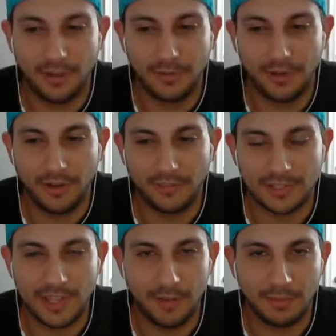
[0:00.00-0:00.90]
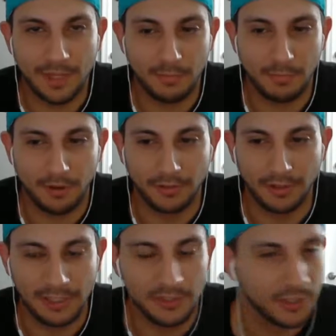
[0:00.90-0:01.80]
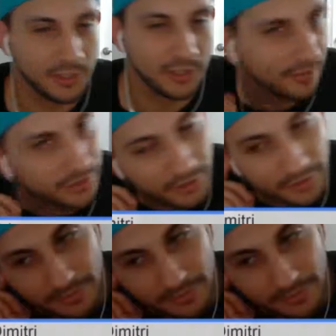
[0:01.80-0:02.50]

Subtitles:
you don't have to stop and like burn leeches off your.